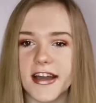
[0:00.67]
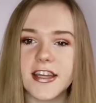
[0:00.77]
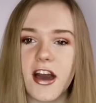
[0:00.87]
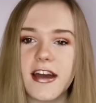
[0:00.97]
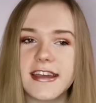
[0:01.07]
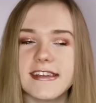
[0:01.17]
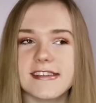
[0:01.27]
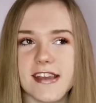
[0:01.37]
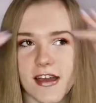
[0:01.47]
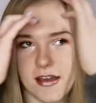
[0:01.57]
Hi
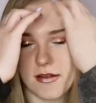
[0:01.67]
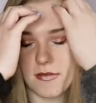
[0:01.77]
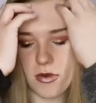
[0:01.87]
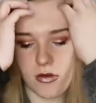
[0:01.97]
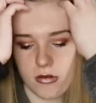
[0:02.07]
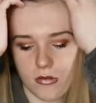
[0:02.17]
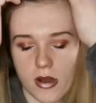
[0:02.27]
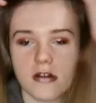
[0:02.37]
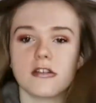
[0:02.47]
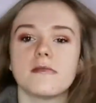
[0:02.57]
guys,
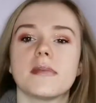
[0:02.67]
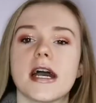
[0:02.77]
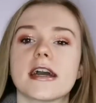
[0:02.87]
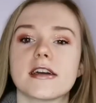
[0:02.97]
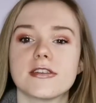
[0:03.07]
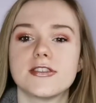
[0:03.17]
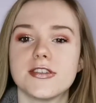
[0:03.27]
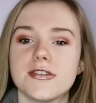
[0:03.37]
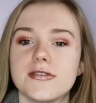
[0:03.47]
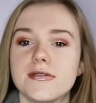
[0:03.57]
welcome back
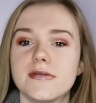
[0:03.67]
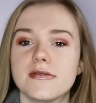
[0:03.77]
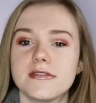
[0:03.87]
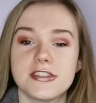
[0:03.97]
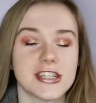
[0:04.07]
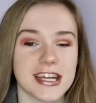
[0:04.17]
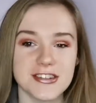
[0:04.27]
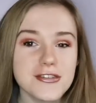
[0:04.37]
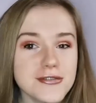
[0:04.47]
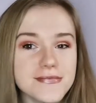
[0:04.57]
to the
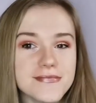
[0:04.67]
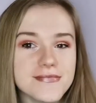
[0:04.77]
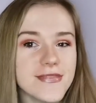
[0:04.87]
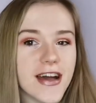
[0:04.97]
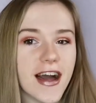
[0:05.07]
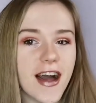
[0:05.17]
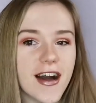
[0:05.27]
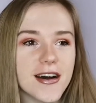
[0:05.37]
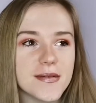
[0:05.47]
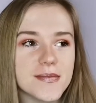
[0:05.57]
channel.
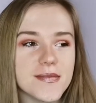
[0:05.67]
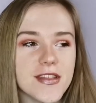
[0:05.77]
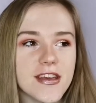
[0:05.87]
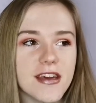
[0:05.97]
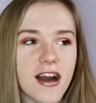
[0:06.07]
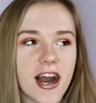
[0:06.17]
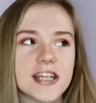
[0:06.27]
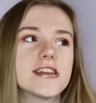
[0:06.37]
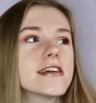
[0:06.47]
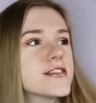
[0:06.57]
I
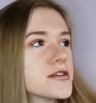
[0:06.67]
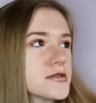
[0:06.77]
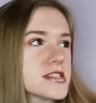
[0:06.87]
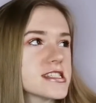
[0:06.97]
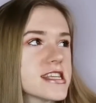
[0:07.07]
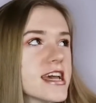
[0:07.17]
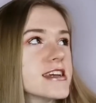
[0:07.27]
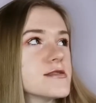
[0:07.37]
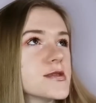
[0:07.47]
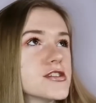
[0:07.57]
don't even know what to
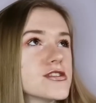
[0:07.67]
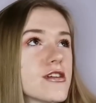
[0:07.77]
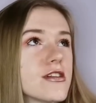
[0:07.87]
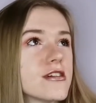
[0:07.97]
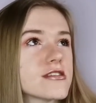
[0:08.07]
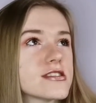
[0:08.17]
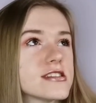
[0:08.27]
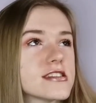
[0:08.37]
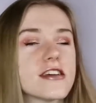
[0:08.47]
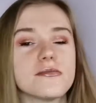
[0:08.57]
say. It's been so long
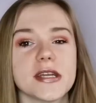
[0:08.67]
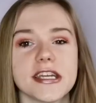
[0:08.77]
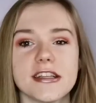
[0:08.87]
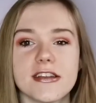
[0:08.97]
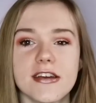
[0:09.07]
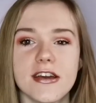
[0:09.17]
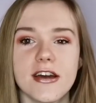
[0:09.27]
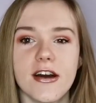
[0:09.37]
since I've been